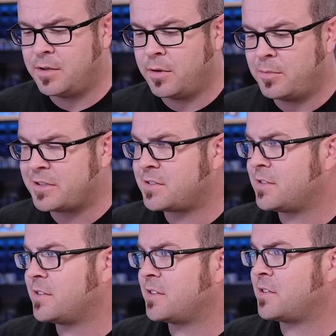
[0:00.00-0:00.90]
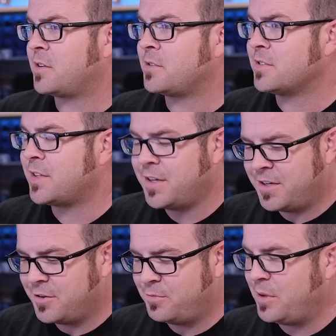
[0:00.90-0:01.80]
amongst the circles
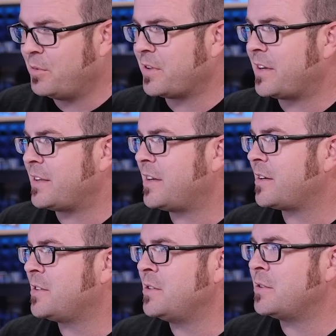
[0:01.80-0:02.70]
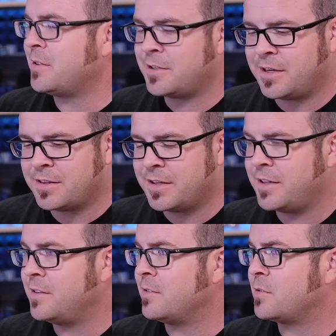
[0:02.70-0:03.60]
of people that I talk to or
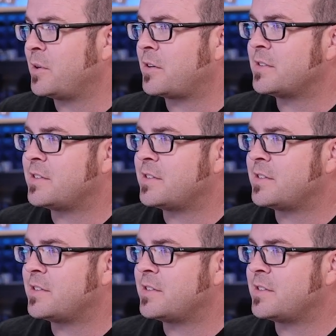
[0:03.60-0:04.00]
online and Twitter and